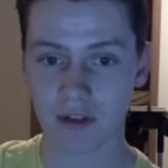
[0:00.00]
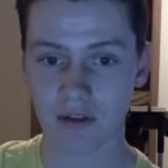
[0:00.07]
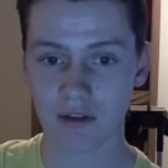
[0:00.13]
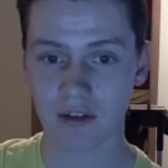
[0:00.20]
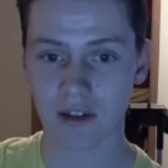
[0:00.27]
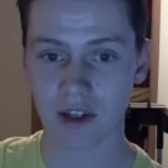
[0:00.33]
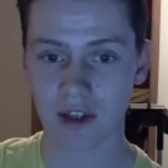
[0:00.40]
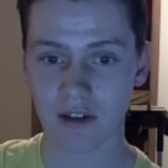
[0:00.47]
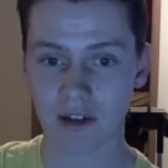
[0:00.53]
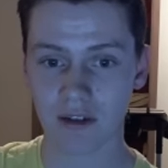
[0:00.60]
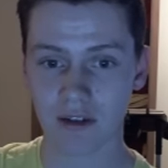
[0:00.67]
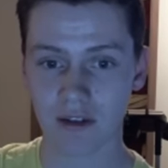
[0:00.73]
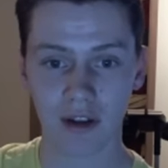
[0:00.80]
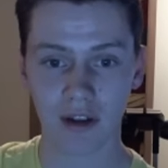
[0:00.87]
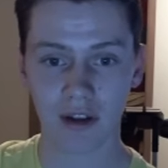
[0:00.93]
didn't
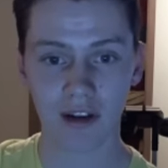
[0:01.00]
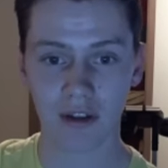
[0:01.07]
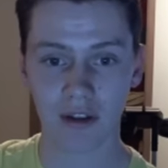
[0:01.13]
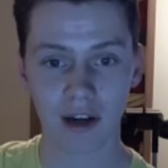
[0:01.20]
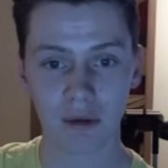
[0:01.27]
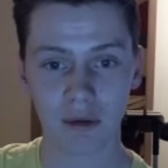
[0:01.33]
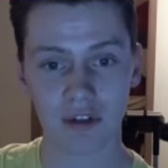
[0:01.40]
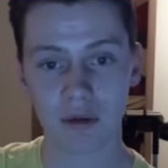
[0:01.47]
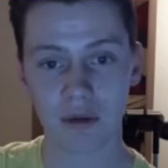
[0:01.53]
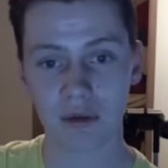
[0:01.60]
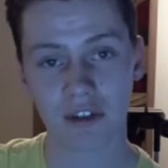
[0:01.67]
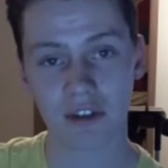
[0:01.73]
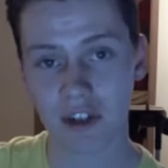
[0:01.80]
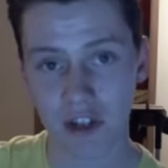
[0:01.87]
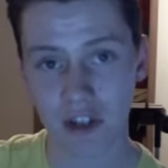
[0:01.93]
think I was going to
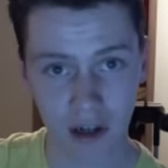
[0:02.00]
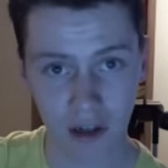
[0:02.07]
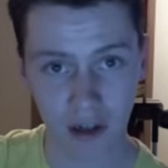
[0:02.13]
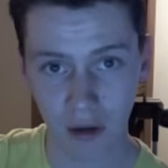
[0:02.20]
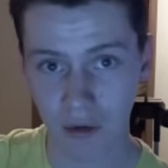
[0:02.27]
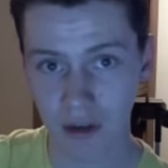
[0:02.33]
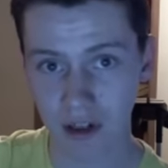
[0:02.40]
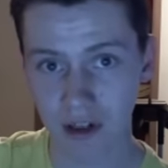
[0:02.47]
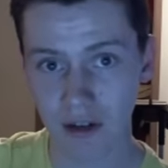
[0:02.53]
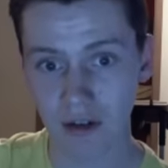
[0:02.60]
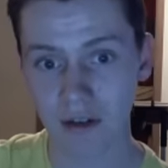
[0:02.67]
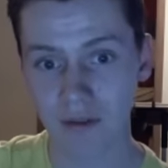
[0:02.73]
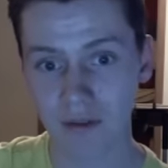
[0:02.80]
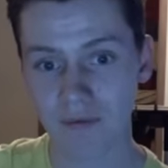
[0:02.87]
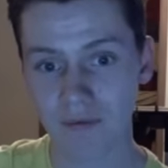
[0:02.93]
see Shaquille O'Neal,
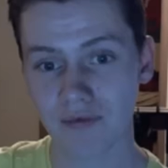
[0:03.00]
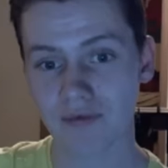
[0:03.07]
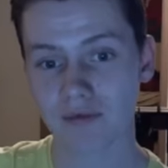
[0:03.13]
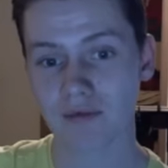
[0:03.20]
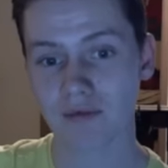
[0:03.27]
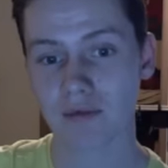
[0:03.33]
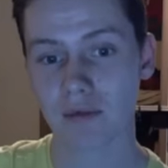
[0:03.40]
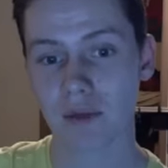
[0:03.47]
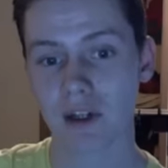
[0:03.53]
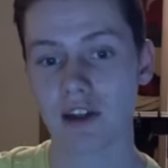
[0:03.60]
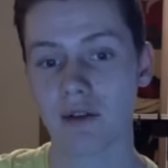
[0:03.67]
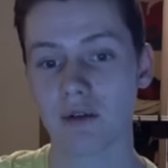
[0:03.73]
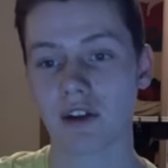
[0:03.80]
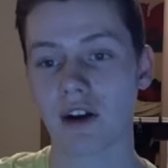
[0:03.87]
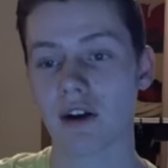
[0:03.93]
but
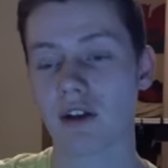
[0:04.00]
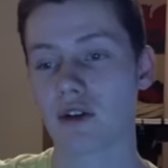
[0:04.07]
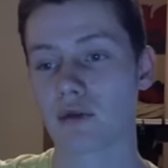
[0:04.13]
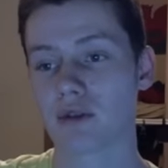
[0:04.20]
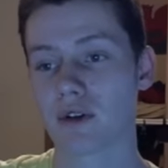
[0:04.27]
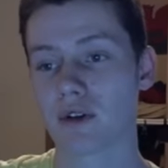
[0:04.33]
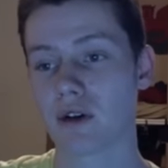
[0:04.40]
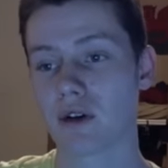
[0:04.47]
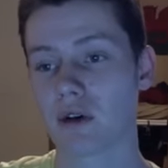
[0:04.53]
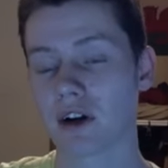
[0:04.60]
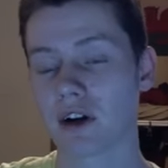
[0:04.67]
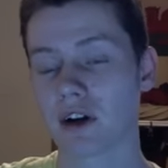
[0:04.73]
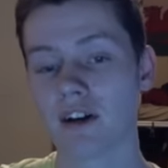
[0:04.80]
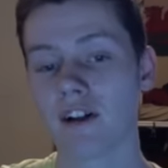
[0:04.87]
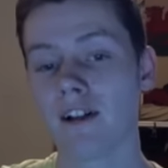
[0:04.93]
he was out of there pretty
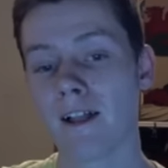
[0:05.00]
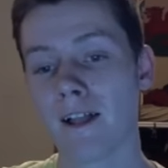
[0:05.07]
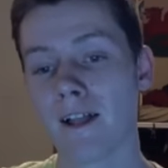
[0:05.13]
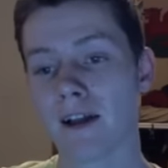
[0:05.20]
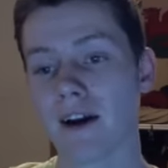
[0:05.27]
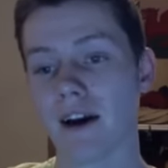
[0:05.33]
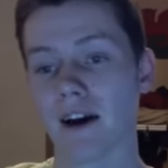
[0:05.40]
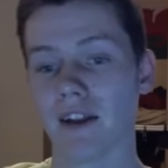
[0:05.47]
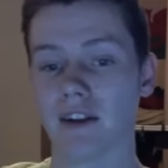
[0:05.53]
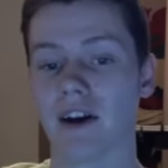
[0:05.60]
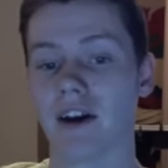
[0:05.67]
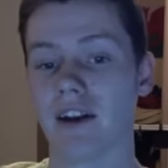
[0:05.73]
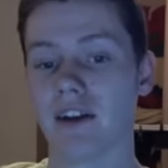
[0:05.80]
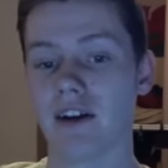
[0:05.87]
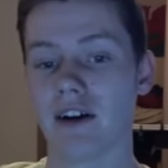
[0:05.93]
quick. And
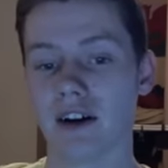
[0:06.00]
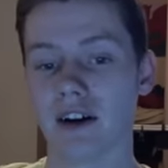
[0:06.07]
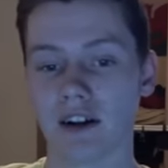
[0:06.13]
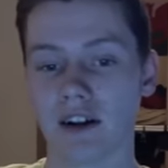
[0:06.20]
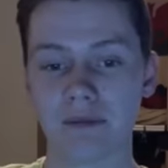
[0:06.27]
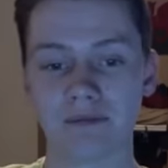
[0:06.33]
then, uh,